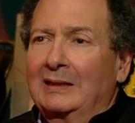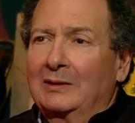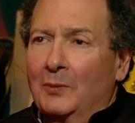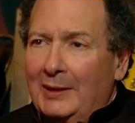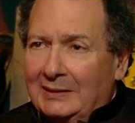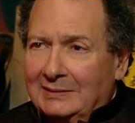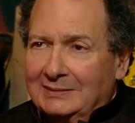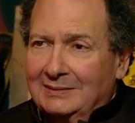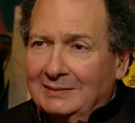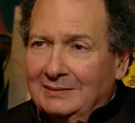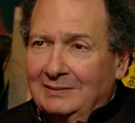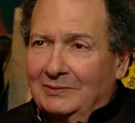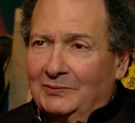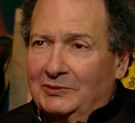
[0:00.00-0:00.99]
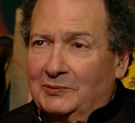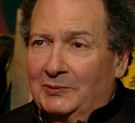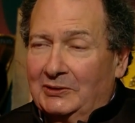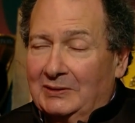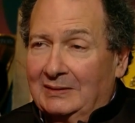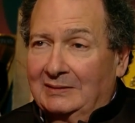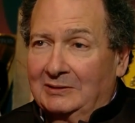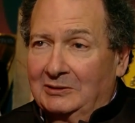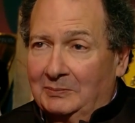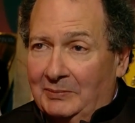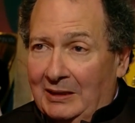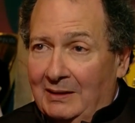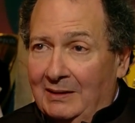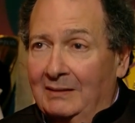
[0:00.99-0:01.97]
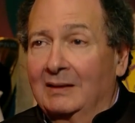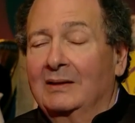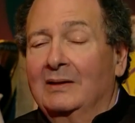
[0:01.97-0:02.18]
the West. It was protected by,